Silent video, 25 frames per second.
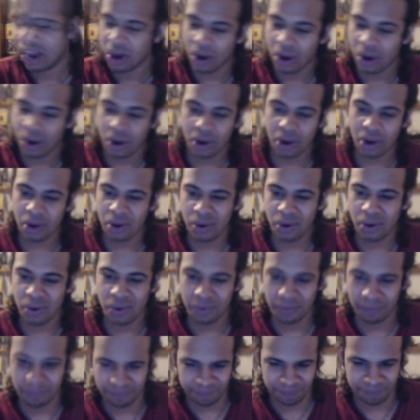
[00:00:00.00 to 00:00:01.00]
oh,
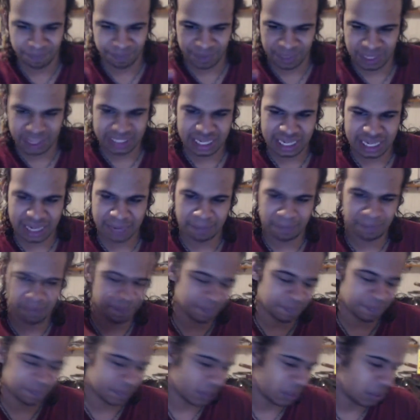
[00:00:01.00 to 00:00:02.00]

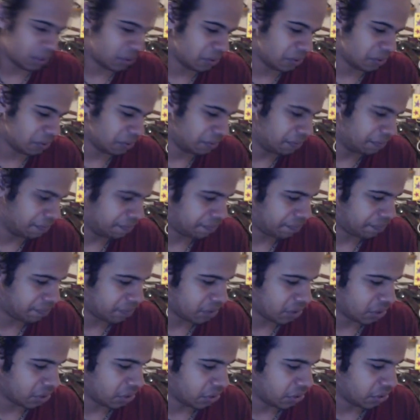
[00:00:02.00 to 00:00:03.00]

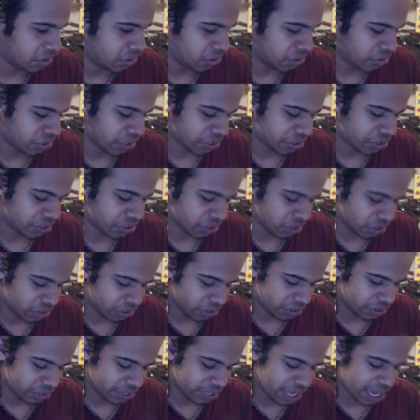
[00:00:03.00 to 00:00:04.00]
you're such a
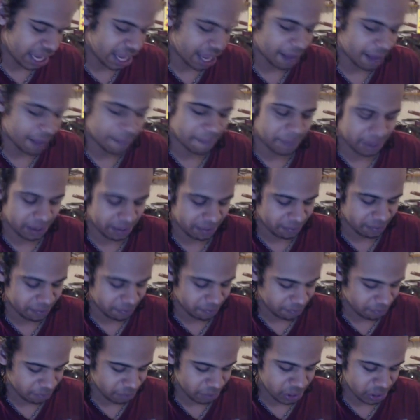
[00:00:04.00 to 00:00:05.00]
good guy, but
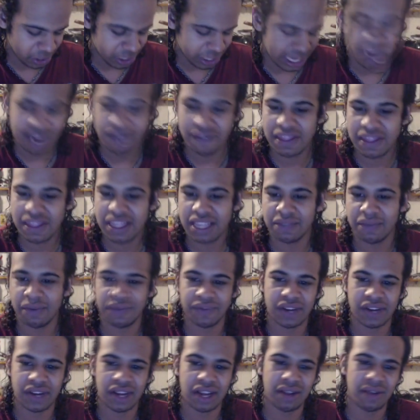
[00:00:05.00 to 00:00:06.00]
look at everything we've
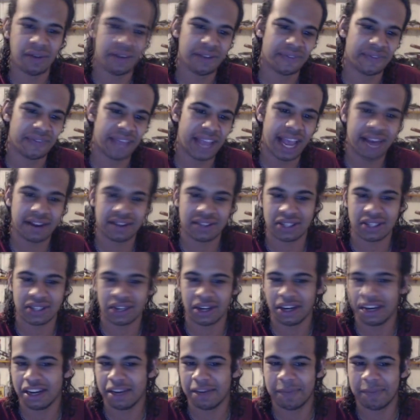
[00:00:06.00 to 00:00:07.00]
done, we've kind of
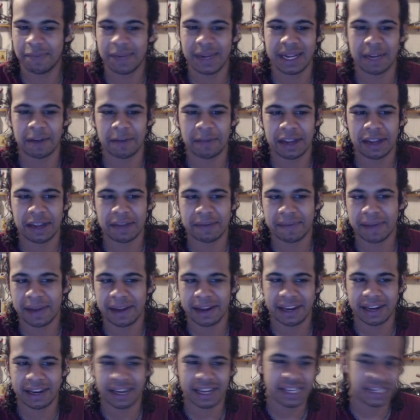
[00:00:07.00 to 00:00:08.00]
started becoming
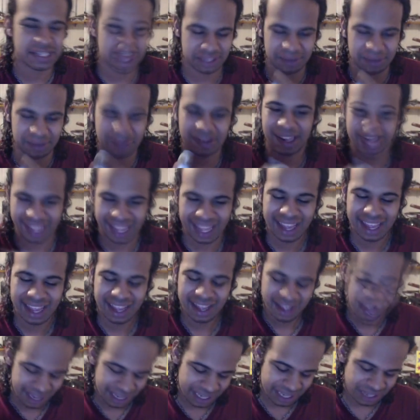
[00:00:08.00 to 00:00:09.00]
buddies, or something like that.
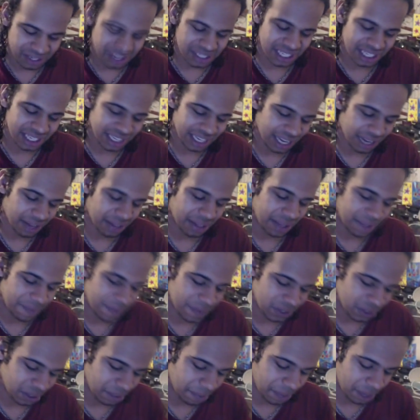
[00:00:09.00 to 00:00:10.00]
He starts singing, like, how they
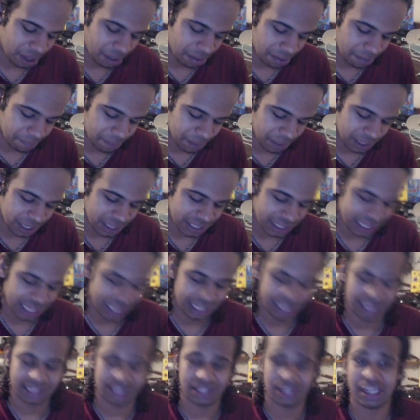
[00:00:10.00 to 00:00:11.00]
started becoming buddies, that,
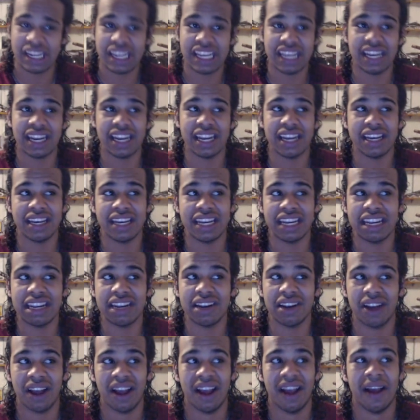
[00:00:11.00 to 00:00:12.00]
like, he didn't
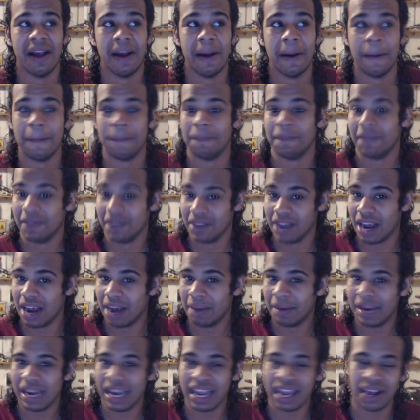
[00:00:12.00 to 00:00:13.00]
need
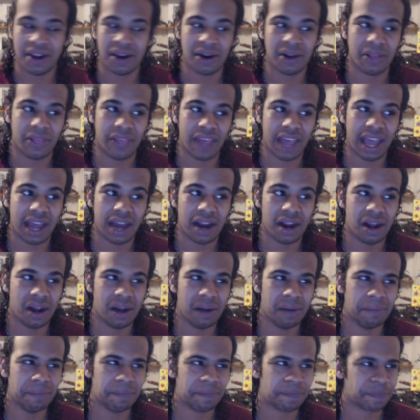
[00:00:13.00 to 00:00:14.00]
Dominator,
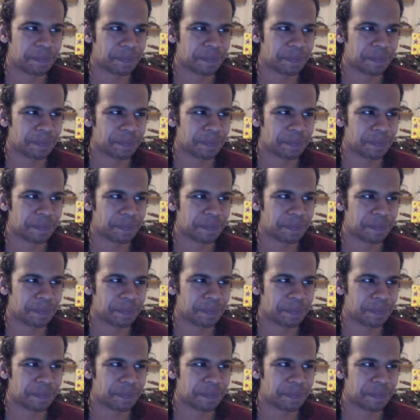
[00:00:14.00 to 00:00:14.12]
that,